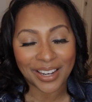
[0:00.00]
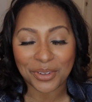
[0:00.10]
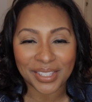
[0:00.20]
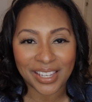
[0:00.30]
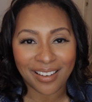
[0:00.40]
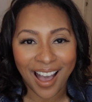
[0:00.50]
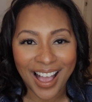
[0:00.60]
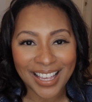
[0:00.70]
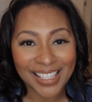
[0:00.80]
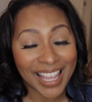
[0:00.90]
and I'll see you
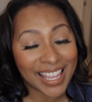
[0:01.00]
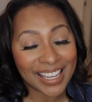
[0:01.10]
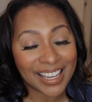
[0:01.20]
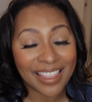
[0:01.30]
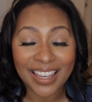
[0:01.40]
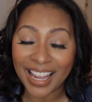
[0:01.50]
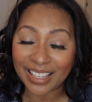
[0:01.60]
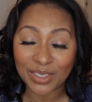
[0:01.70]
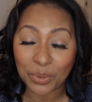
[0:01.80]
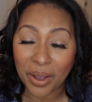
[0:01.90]
guys in the
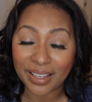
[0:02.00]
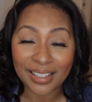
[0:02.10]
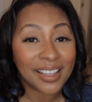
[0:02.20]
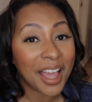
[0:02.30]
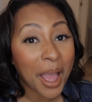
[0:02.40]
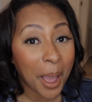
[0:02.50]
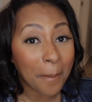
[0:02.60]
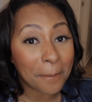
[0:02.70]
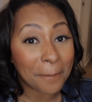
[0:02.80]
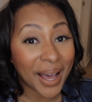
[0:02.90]
next one.
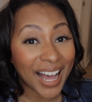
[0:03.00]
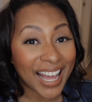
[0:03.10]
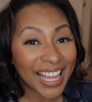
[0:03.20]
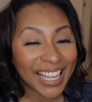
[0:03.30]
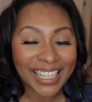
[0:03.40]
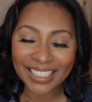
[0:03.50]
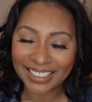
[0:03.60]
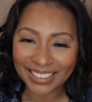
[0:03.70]
Bye.